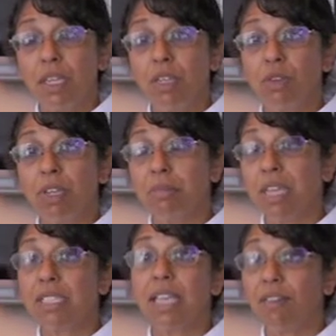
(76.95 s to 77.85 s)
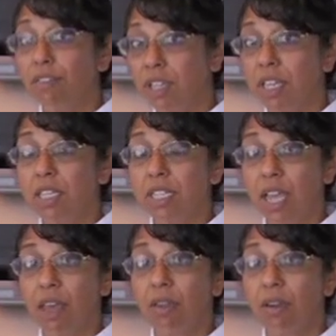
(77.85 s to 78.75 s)
You can mix everything
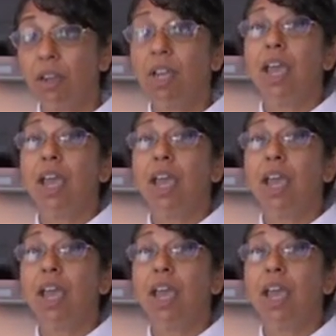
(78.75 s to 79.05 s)
together